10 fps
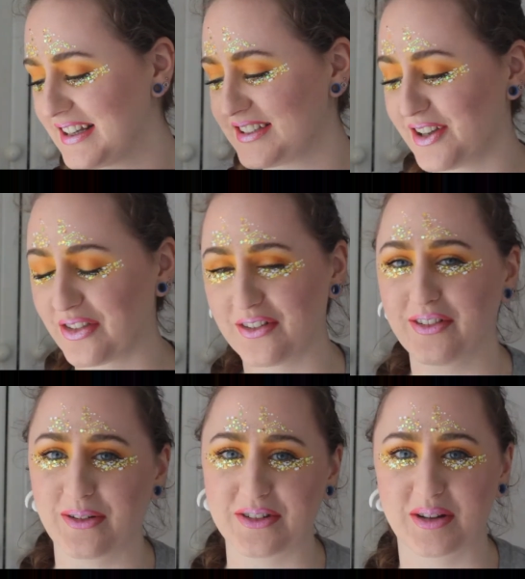sit on the
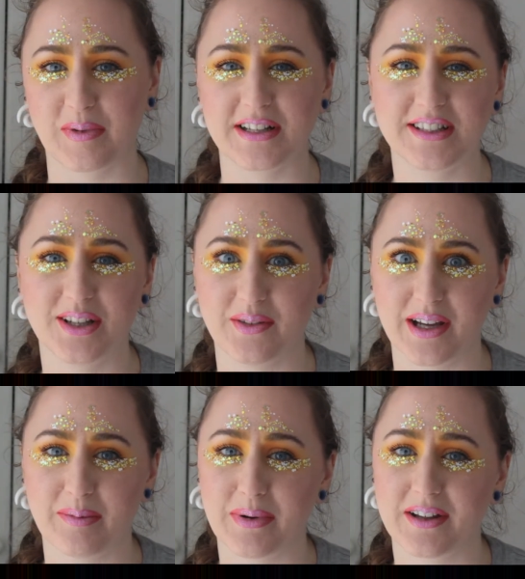floor somewhere to do
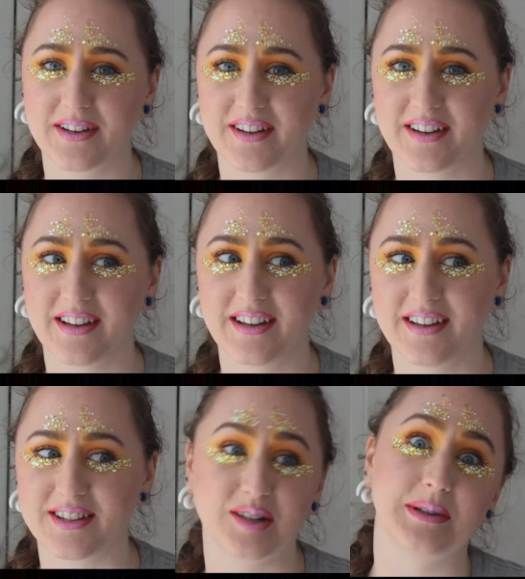it, but
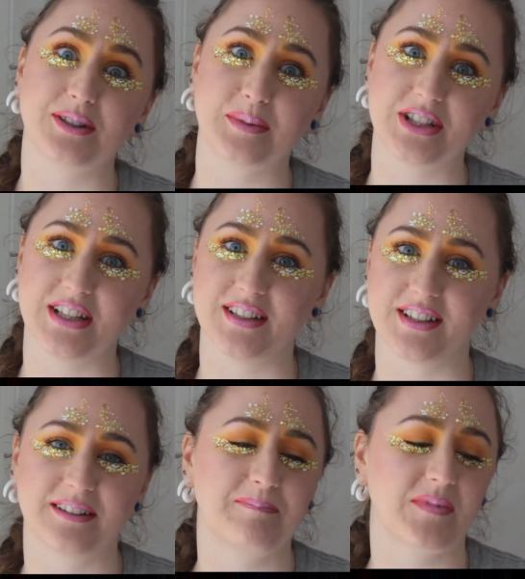it's going to be so much
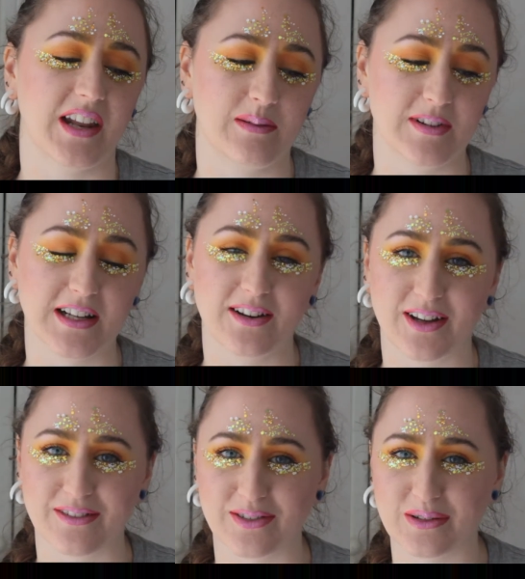easier and I'm really
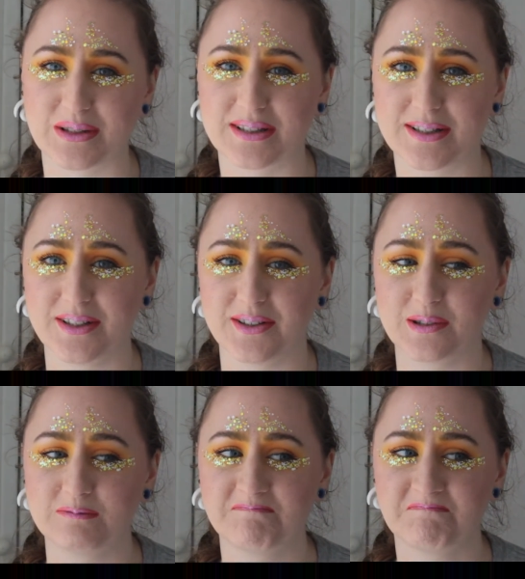looking forwards to